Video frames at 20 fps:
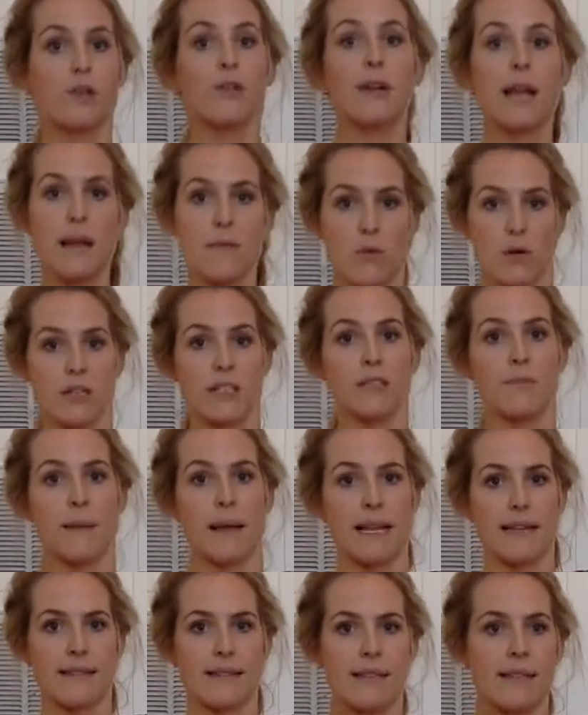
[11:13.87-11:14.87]
create more
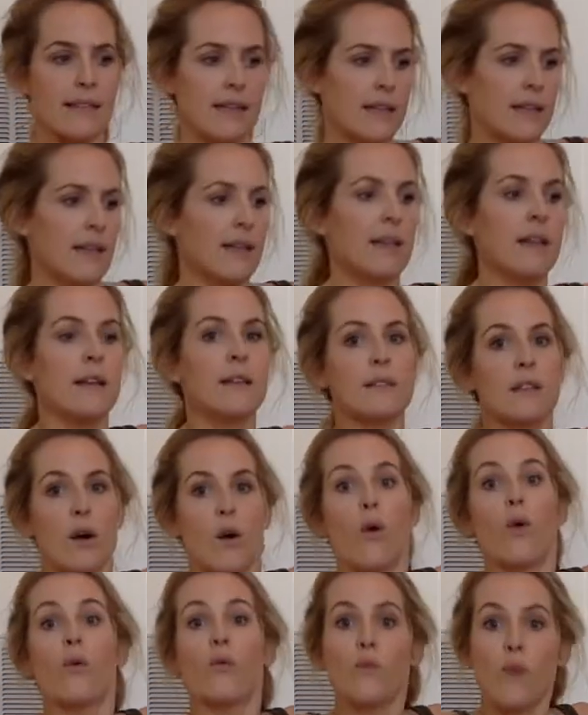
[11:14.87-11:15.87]
space. So
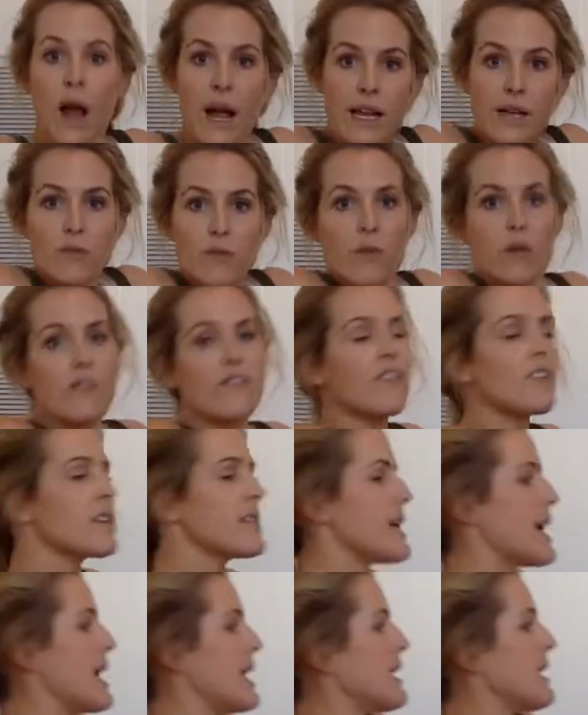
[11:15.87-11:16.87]
rock and roll for
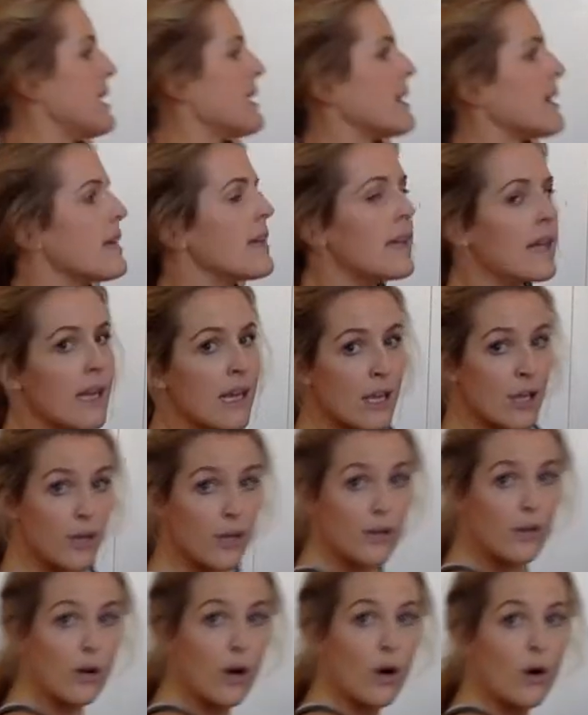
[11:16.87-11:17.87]
10.
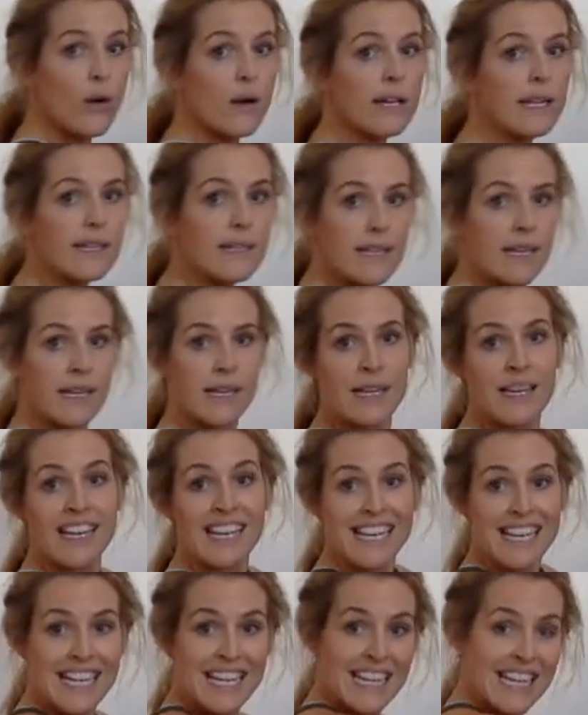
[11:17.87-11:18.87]
Your goal is
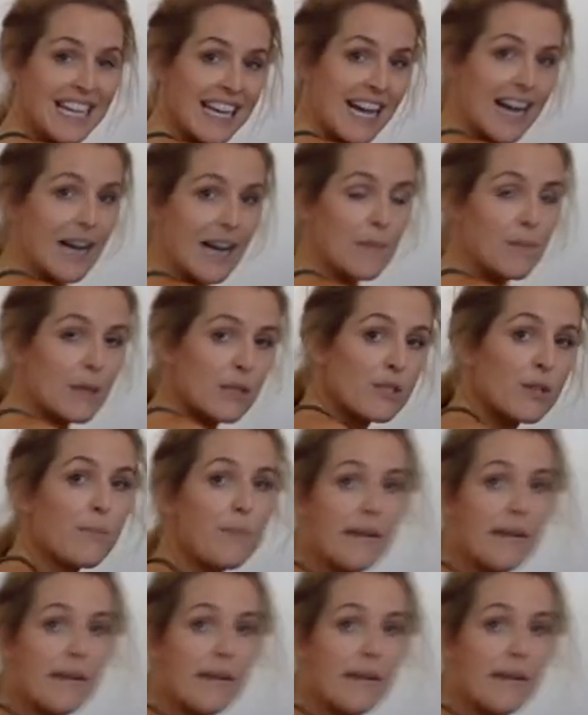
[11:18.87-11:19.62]
to